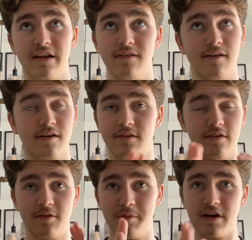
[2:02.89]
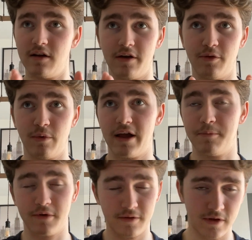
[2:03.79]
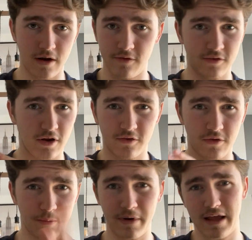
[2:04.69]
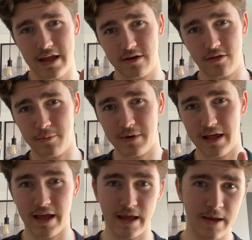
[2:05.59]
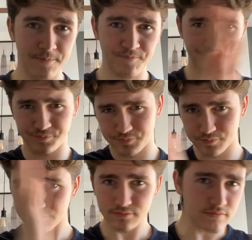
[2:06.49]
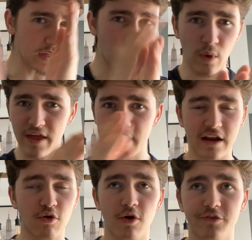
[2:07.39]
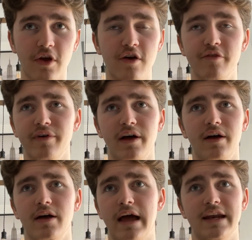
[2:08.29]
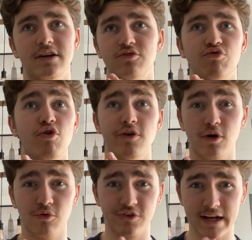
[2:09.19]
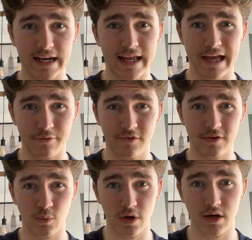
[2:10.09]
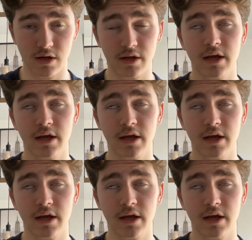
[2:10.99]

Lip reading: easier because it's the middle either way, but start of the play, end of the play, where they cross over, and chronologically, how does it work?